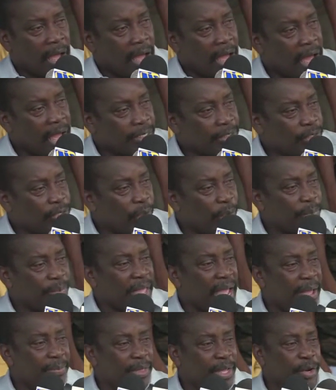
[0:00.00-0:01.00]
And
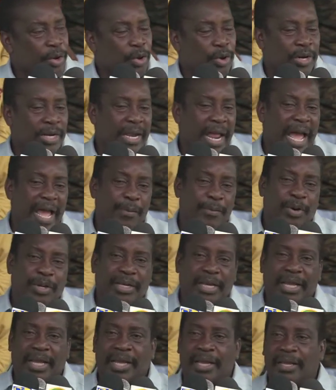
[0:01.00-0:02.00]
sometimes they don't die, but
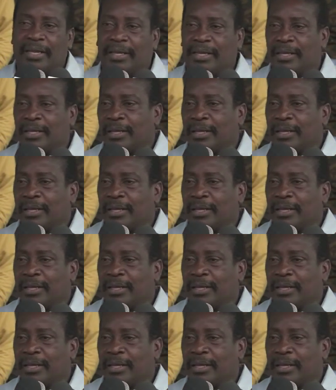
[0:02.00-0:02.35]
they